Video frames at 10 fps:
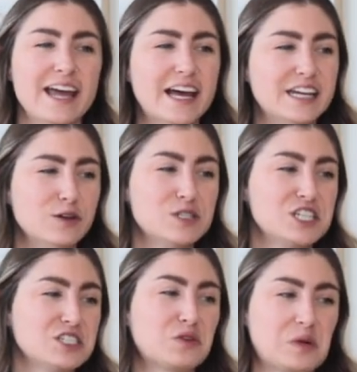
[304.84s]
And it
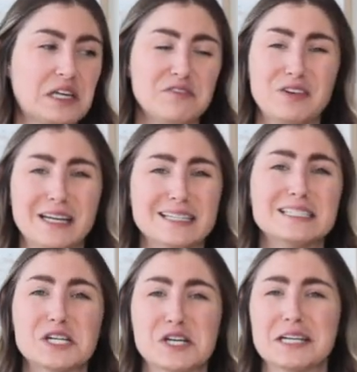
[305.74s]
was just a really funny,
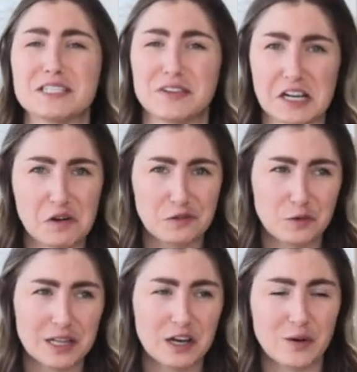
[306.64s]
serious video of
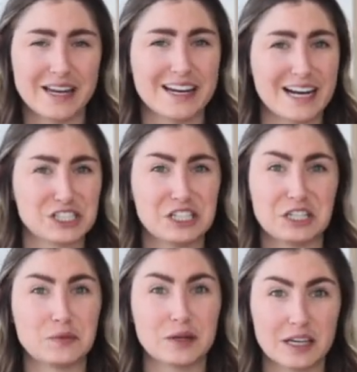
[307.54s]
Willow, and it actually
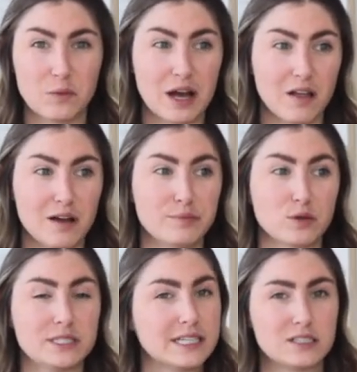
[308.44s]
did really well on
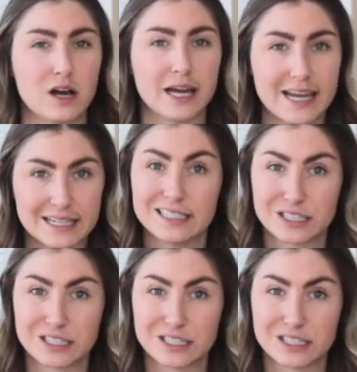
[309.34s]
both TikTok and